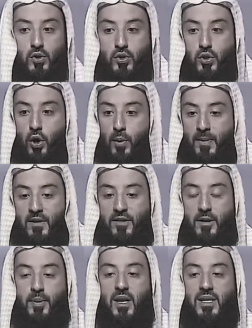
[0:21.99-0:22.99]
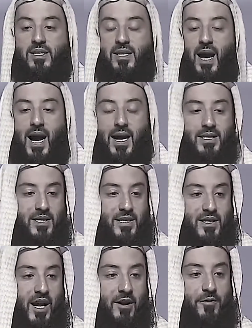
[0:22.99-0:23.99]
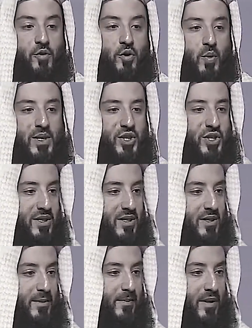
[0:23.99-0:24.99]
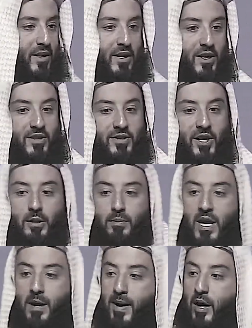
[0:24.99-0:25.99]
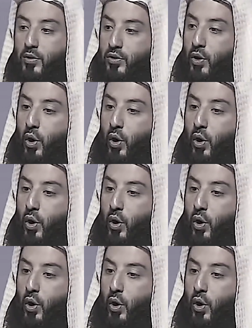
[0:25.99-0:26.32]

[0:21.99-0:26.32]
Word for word: So the person asked a few questions. Tell me about the